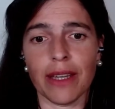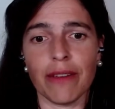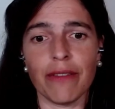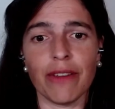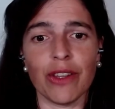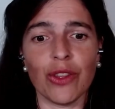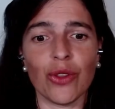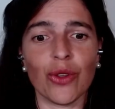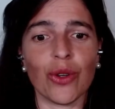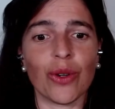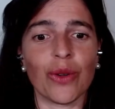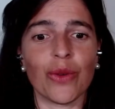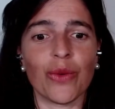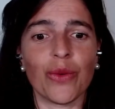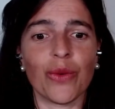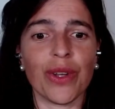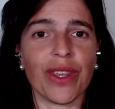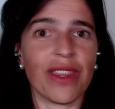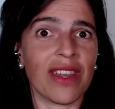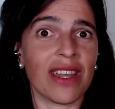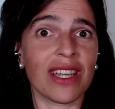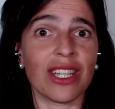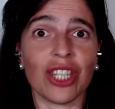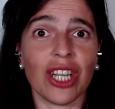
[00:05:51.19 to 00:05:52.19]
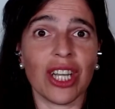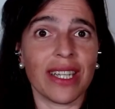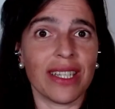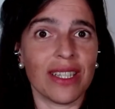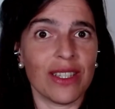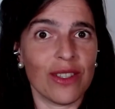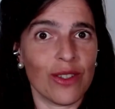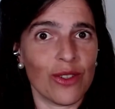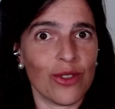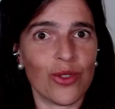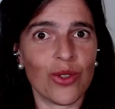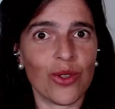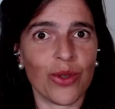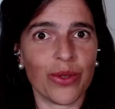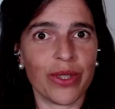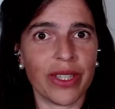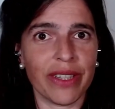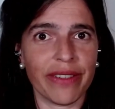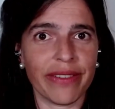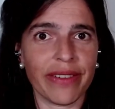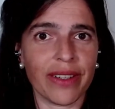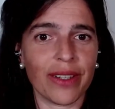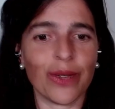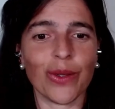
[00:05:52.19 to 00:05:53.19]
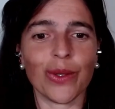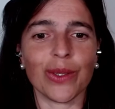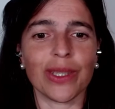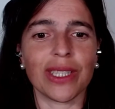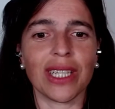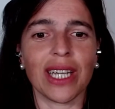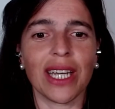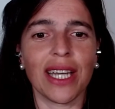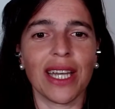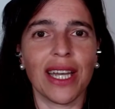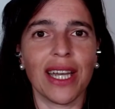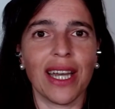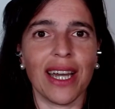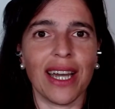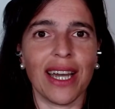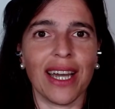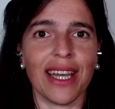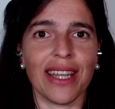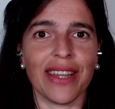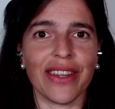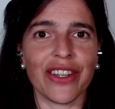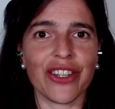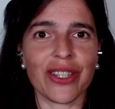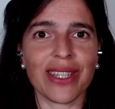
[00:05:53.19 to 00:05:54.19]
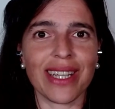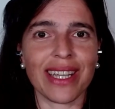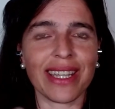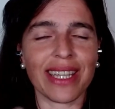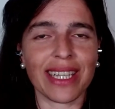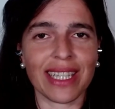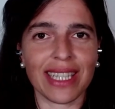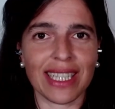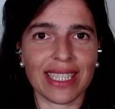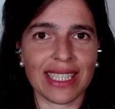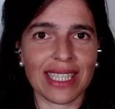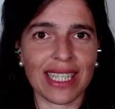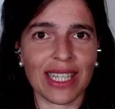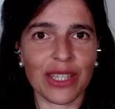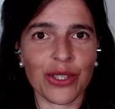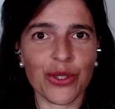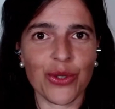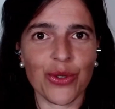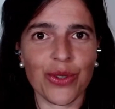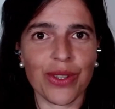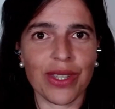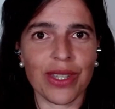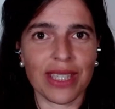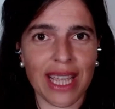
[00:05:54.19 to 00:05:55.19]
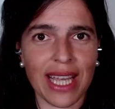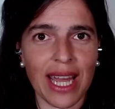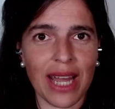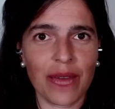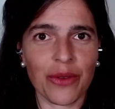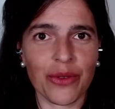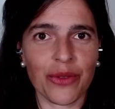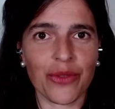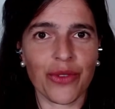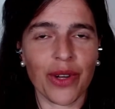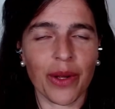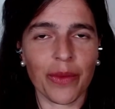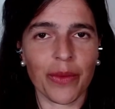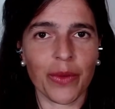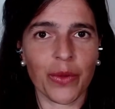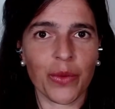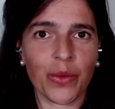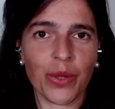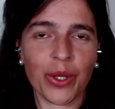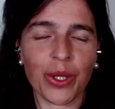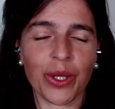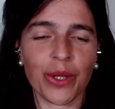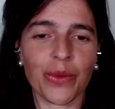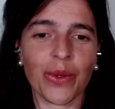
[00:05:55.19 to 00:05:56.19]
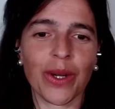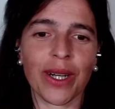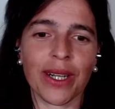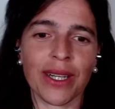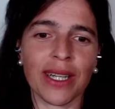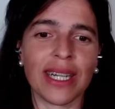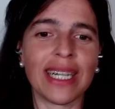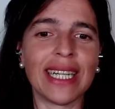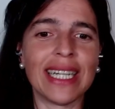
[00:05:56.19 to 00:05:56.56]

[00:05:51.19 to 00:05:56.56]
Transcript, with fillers: Even though we think Chinese is so difficult, and there's nothing that tells you the sound from the word, well.